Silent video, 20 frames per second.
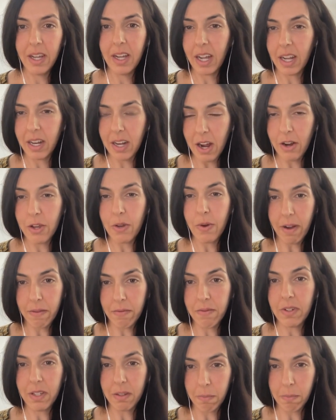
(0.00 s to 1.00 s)
And now you
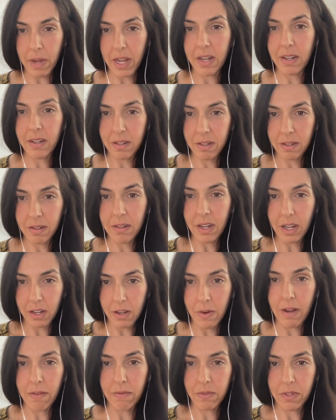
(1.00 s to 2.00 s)
have to spend and
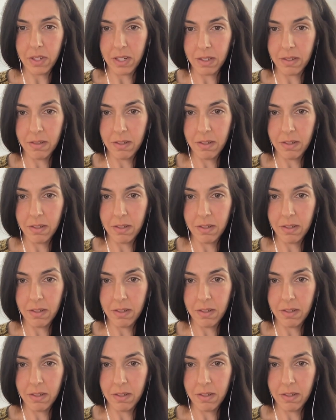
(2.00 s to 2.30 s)
you have to